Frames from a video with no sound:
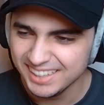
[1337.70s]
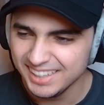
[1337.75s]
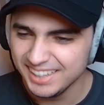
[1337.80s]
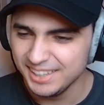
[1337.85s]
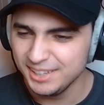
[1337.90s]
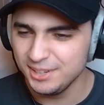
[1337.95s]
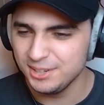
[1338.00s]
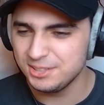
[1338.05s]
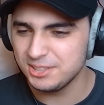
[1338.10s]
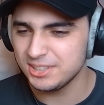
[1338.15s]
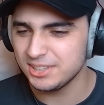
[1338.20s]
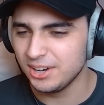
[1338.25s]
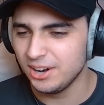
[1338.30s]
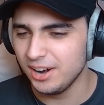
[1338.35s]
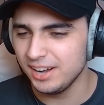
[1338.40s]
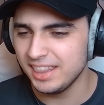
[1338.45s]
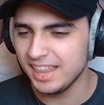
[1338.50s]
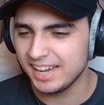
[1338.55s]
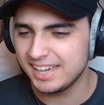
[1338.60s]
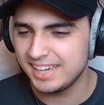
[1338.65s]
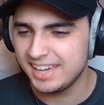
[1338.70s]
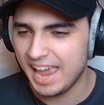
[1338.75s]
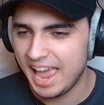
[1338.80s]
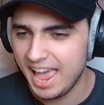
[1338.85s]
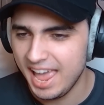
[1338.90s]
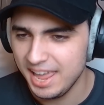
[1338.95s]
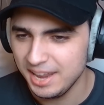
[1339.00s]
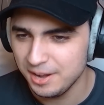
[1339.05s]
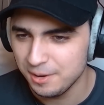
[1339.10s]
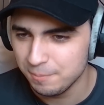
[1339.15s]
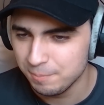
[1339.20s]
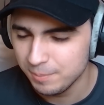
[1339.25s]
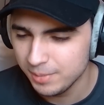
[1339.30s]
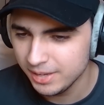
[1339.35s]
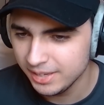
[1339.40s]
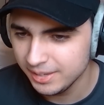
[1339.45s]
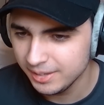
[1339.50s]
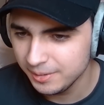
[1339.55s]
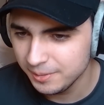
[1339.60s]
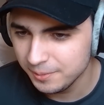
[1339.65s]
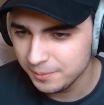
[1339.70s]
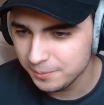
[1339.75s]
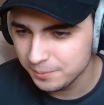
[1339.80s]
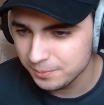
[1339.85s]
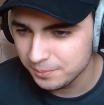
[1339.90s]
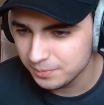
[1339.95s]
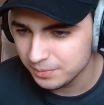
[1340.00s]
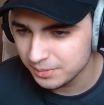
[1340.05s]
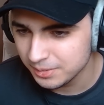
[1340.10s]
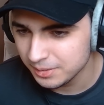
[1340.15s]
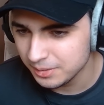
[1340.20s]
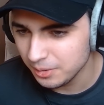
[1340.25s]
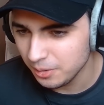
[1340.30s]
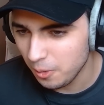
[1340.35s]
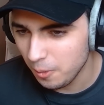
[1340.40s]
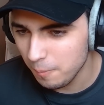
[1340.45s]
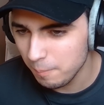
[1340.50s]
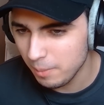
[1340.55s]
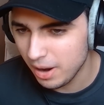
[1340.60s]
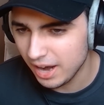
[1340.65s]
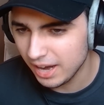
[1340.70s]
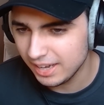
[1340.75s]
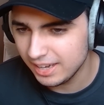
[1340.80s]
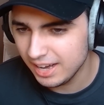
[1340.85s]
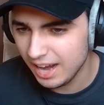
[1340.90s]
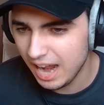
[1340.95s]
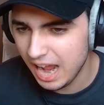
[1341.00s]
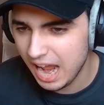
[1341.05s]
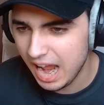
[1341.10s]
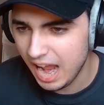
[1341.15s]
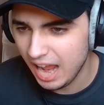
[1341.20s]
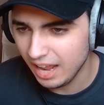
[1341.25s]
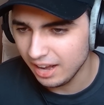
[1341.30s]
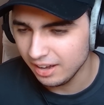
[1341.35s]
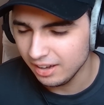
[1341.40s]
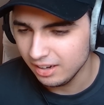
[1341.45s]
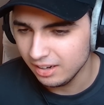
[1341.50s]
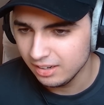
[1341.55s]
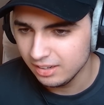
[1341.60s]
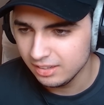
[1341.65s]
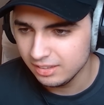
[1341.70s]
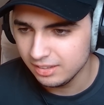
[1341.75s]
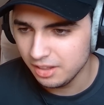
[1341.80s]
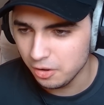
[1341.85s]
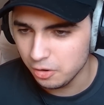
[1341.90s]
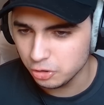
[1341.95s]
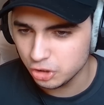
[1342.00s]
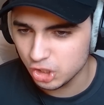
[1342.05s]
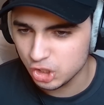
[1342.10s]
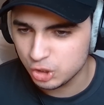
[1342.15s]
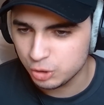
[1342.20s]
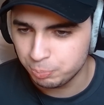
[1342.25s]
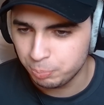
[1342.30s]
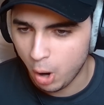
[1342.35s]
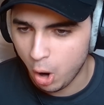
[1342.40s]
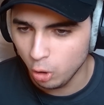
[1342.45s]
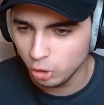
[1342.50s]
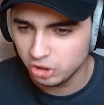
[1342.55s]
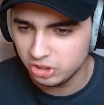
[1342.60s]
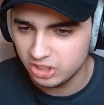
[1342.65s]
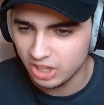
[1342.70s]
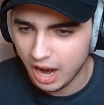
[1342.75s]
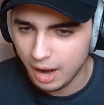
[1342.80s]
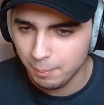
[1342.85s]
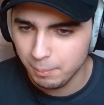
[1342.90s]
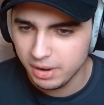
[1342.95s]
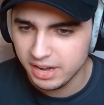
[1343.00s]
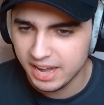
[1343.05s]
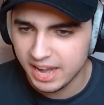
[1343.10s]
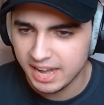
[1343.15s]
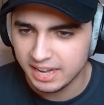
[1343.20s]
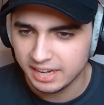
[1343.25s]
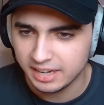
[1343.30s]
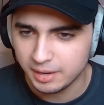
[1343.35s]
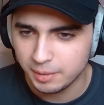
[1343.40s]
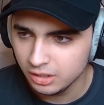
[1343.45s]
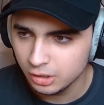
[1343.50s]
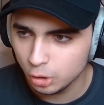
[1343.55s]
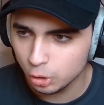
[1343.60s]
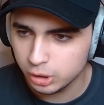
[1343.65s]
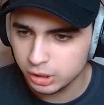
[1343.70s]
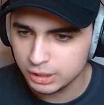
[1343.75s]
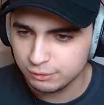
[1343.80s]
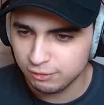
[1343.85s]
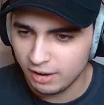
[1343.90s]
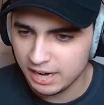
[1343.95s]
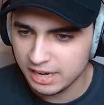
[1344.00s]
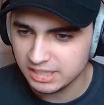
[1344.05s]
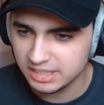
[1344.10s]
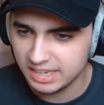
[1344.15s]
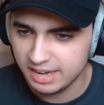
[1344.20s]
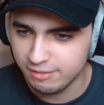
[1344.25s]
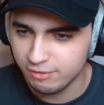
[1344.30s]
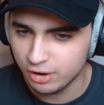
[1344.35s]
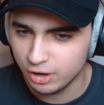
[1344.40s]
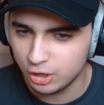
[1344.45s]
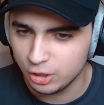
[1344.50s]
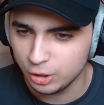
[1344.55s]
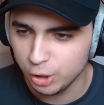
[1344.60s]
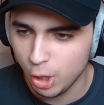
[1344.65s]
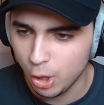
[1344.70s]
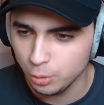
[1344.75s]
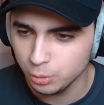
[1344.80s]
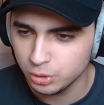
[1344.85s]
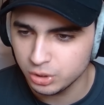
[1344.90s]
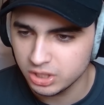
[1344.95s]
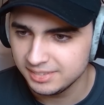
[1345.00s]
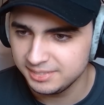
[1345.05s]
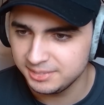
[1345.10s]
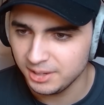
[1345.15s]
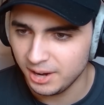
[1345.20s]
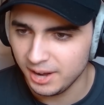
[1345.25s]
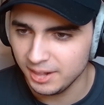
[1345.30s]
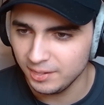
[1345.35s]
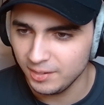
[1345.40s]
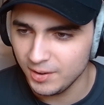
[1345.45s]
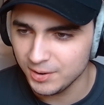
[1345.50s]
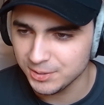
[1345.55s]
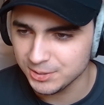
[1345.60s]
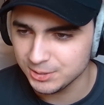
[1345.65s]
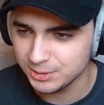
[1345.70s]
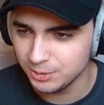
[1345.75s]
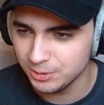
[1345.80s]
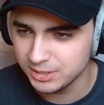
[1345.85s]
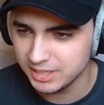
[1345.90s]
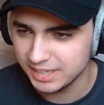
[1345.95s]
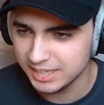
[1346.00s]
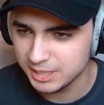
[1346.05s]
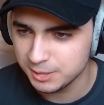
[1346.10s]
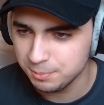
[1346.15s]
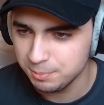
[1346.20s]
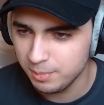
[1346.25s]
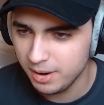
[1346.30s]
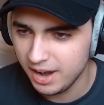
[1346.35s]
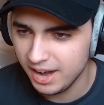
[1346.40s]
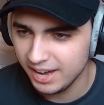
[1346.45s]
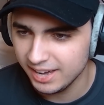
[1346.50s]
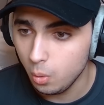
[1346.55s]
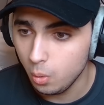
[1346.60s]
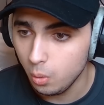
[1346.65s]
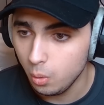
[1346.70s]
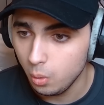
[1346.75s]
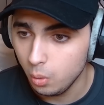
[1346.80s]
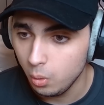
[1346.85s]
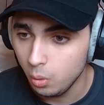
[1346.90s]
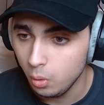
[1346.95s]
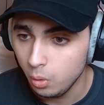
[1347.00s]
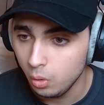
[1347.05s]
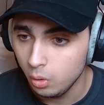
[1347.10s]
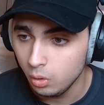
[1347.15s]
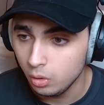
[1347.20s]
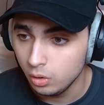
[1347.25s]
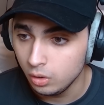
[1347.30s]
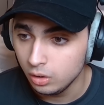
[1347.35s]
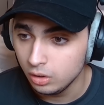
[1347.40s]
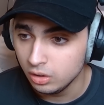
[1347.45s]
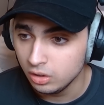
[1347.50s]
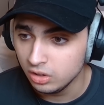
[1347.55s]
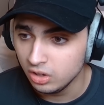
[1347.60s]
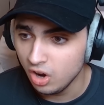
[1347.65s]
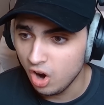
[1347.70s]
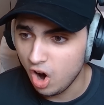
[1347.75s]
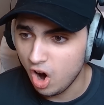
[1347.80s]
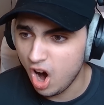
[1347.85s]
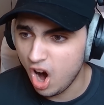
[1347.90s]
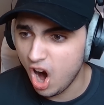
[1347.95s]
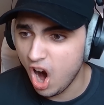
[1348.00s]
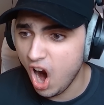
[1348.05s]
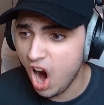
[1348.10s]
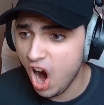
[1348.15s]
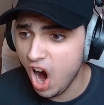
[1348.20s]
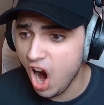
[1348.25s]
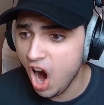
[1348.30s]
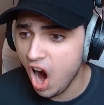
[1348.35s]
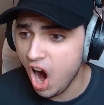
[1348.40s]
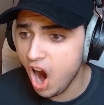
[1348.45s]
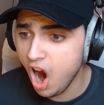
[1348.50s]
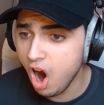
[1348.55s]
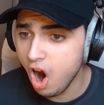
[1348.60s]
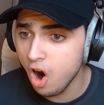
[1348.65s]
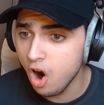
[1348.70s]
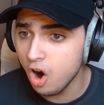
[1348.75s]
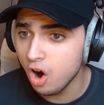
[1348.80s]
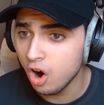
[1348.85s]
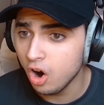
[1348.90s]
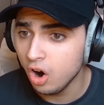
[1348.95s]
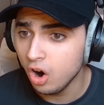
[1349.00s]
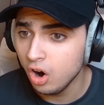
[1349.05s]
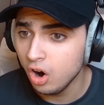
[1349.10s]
You just heard the cat and him. Oh my god. That was just Po dominating him. Yo, this fight isn't even close. Tai Lung is losing his mind. Oh!